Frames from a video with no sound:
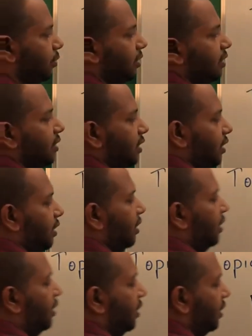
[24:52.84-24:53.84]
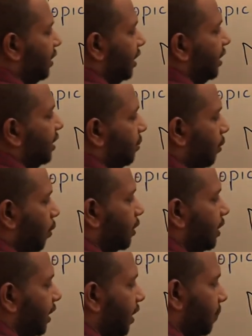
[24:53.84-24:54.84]
you will get a more
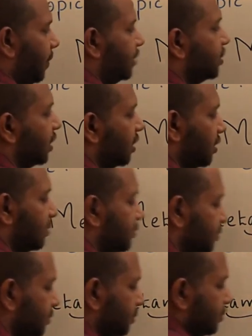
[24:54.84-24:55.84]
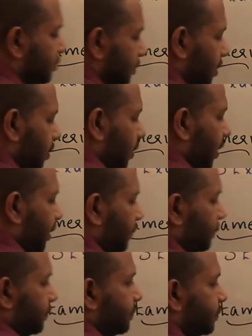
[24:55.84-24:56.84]
clear picture.
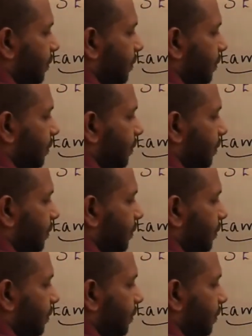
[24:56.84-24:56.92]
Okay,